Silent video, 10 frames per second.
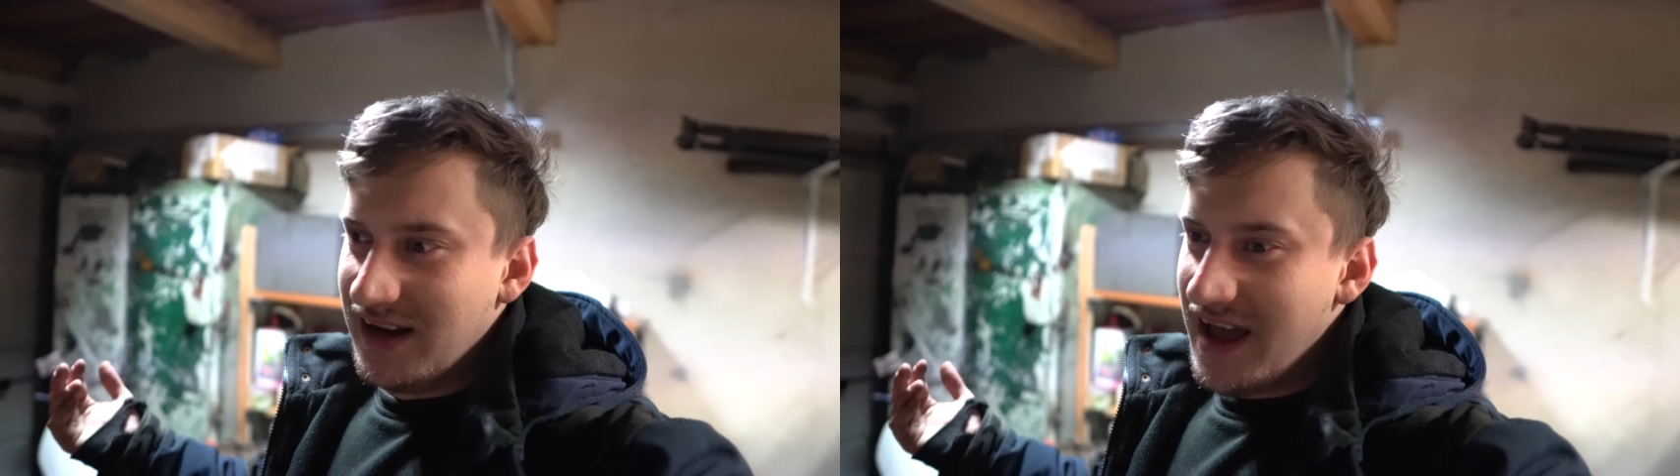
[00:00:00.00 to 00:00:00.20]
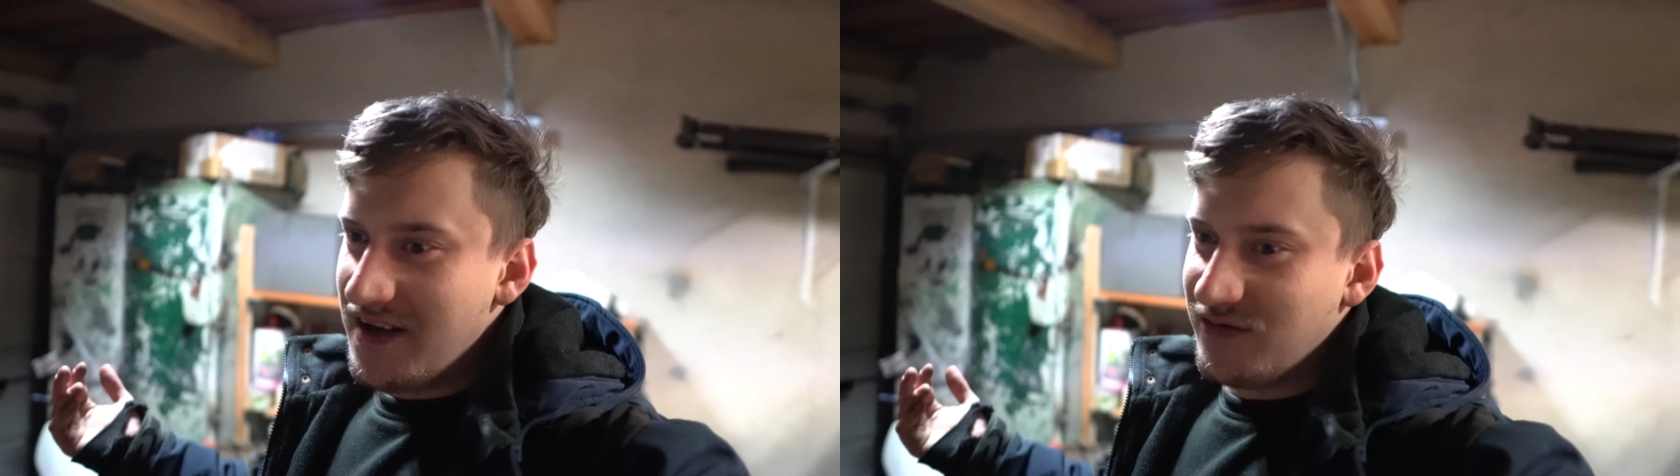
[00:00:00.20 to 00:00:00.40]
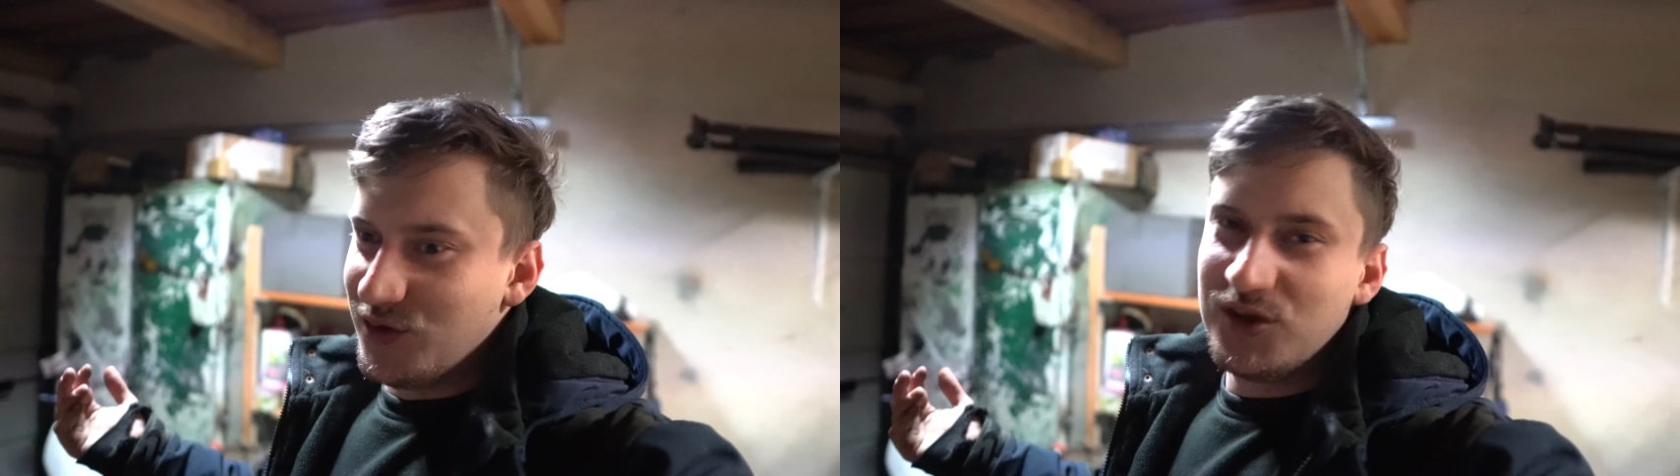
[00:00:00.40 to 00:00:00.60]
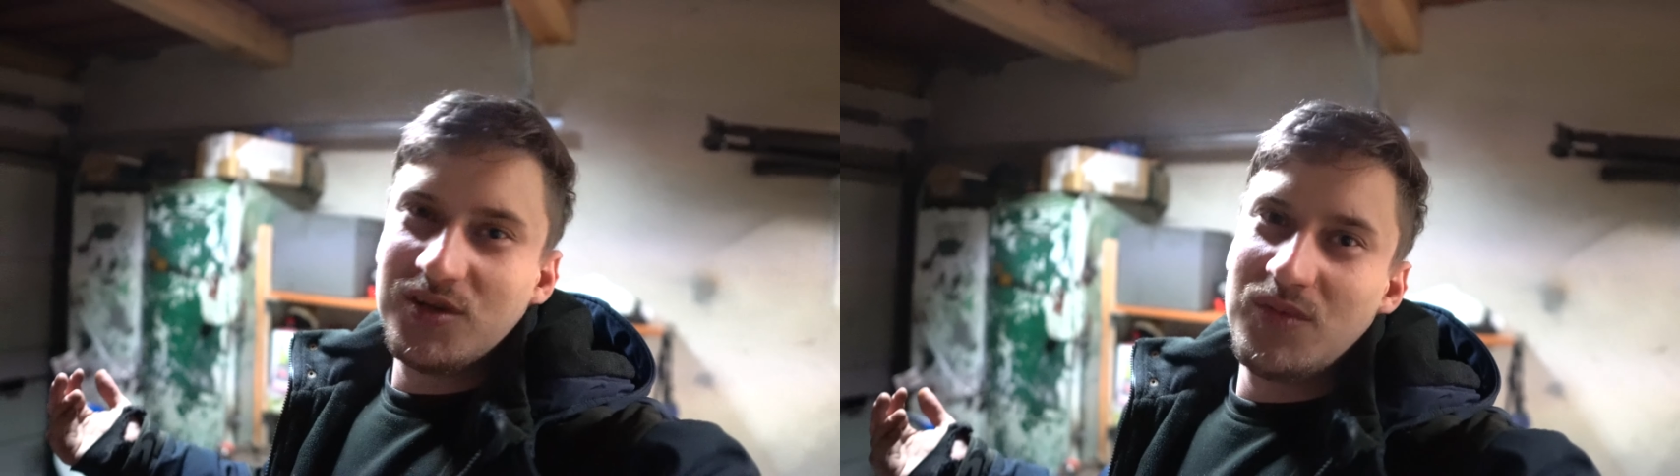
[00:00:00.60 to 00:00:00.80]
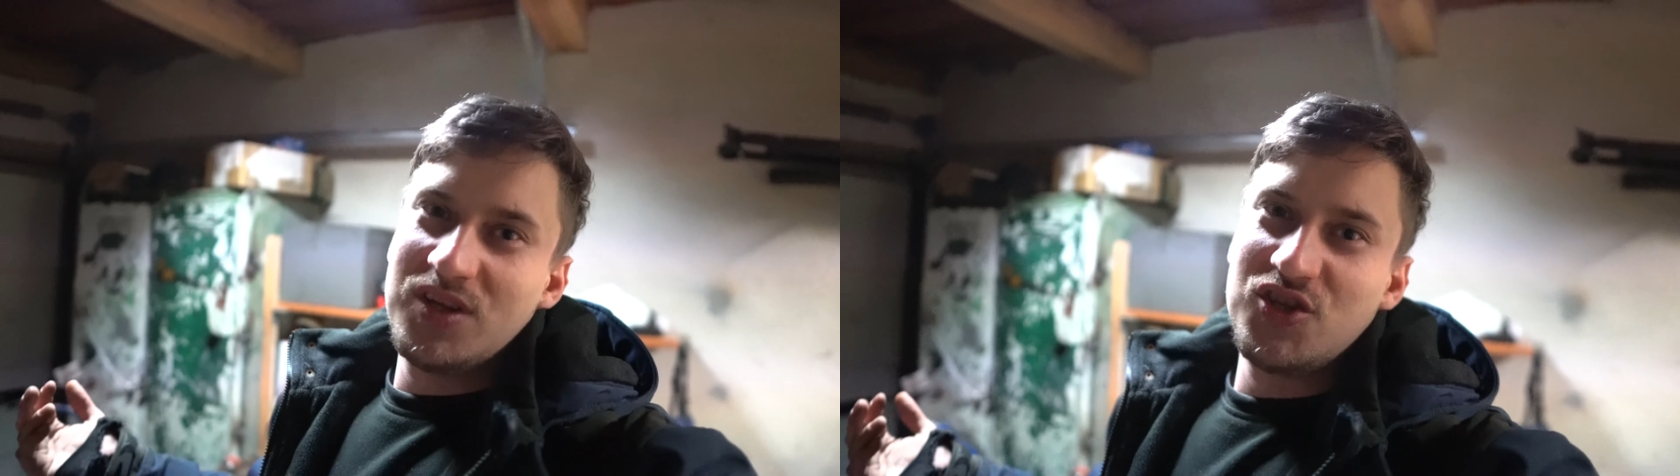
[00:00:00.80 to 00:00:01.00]
have good
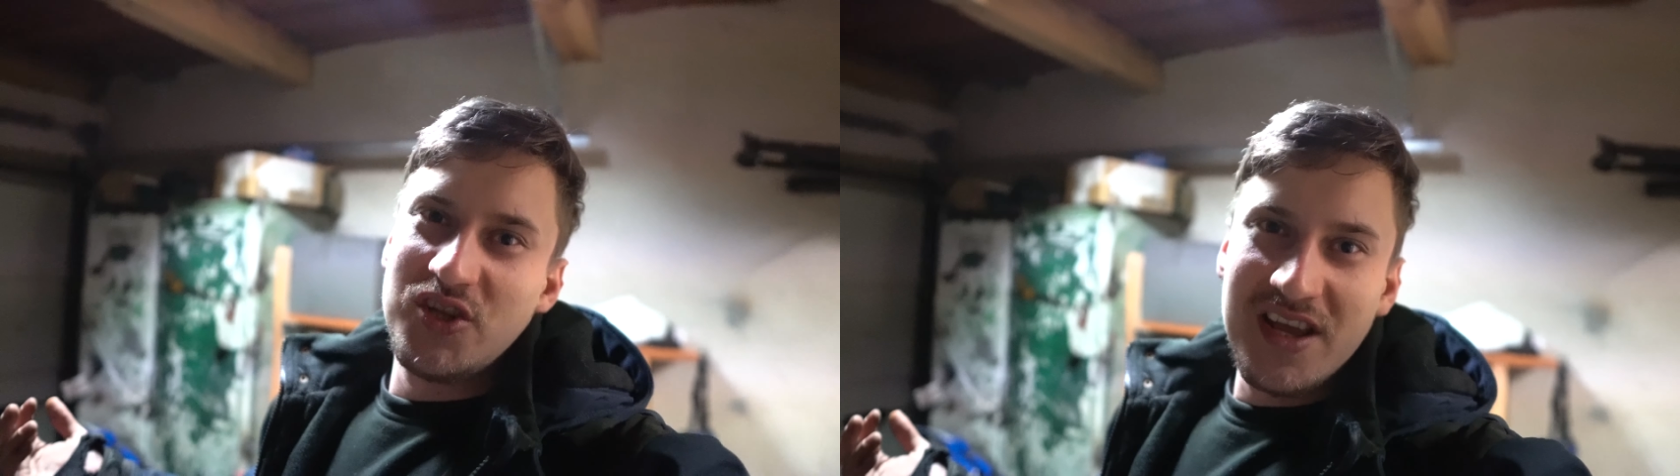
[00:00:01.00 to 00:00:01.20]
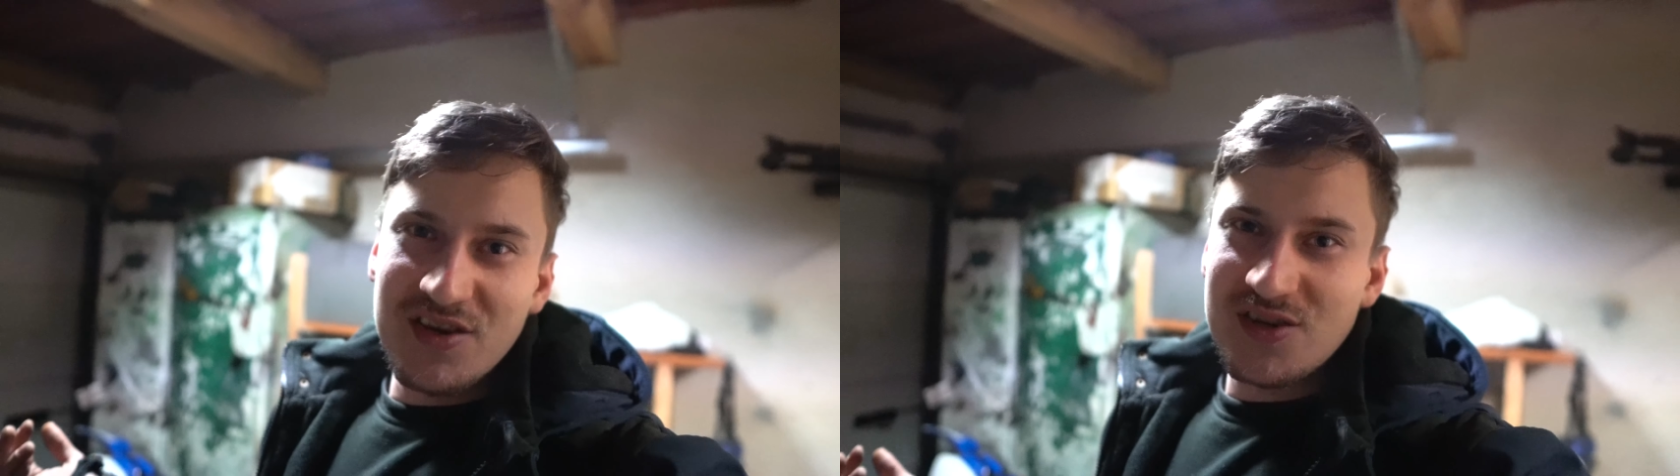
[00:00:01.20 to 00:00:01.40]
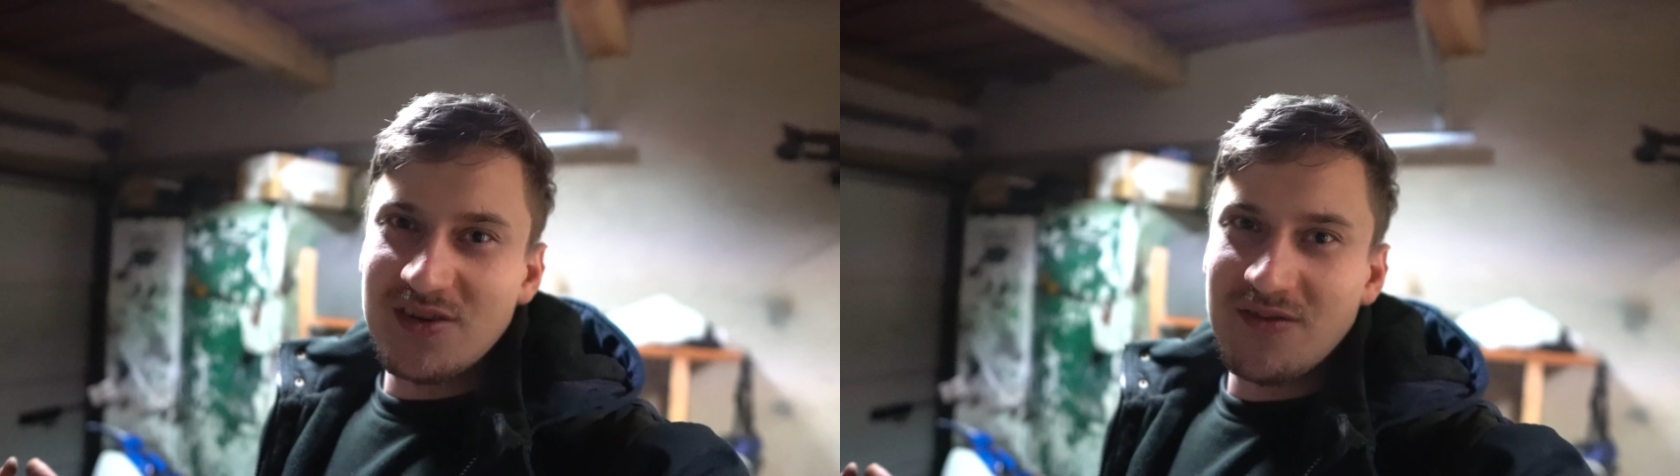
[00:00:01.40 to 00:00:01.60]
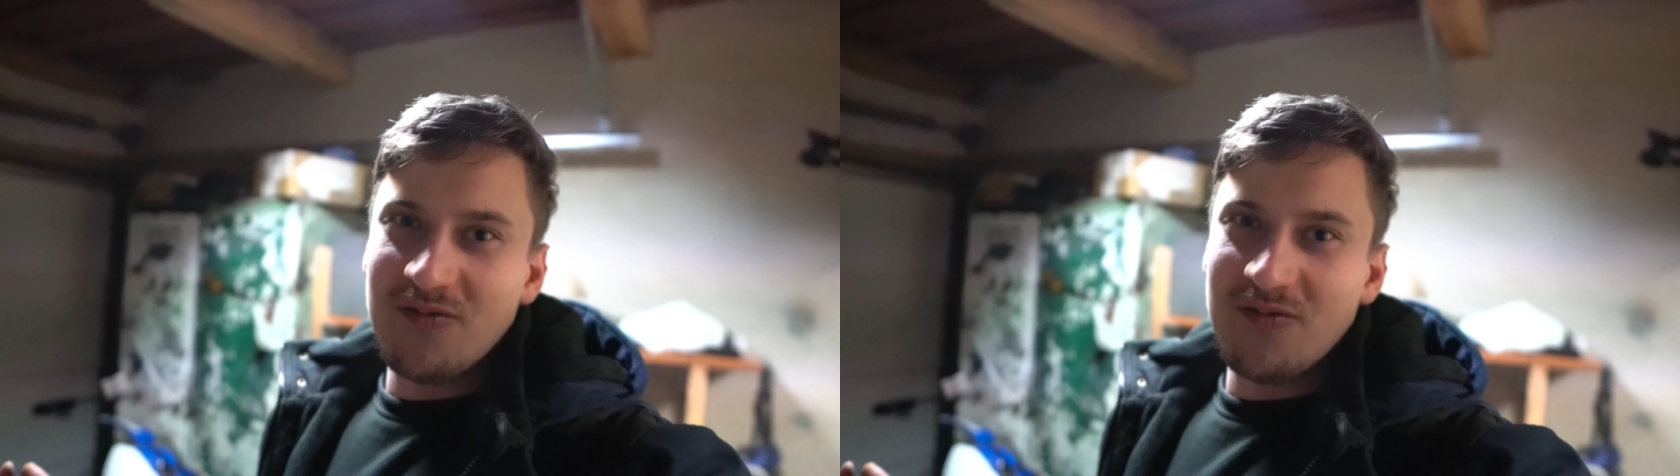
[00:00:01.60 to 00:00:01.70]
imagination,